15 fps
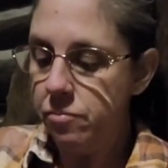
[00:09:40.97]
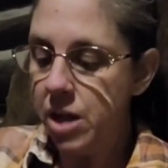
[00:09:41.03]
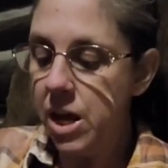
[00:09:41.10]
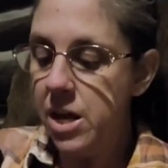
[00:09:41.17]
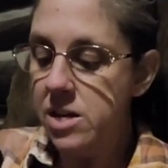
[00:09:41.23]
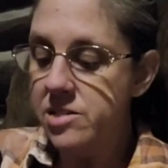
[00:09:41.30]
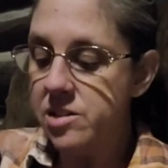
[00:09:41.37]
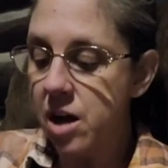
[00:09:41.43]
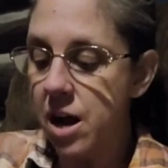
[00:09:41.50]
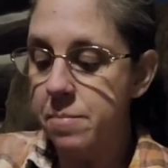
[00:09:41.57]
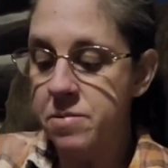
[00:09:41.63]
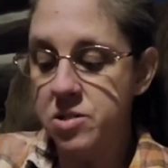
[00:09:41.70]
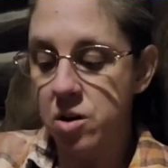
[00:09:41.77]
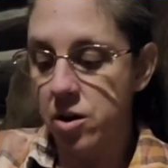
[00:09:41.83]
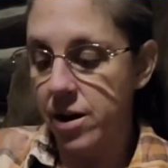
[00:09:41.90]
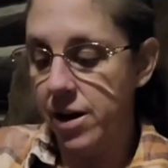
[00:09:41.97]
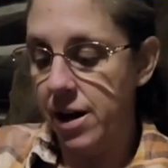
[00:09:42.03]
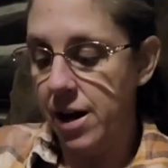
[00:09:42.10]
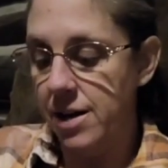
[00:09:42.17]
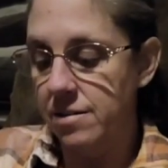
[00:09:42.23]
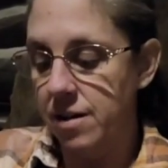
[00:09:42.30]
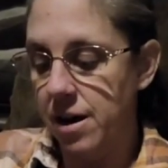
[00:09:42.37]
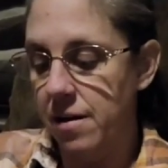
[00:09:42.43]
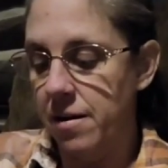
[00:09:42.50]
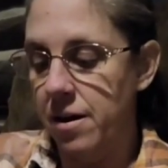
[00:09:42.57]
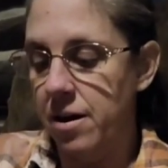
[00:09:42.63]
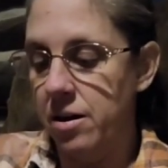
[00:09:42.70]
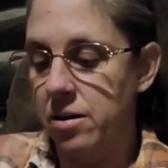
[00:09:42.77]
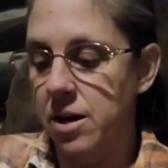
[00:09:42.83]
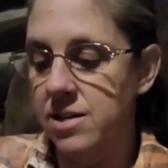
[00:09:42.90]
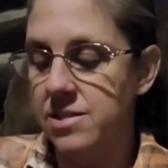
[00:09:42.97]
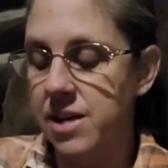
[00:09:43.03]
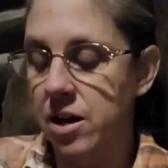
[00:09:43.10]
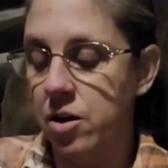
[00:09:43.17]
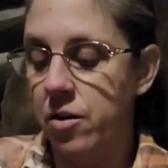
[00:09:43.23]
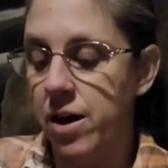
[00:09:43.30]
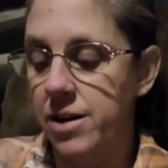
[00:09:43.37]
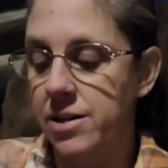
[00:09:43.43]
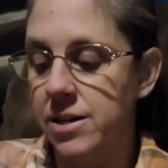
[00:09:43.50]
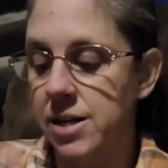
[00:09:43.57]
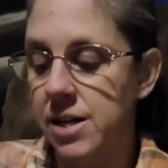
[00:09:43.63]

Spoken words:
It is, I'm sorry, I stand corrected.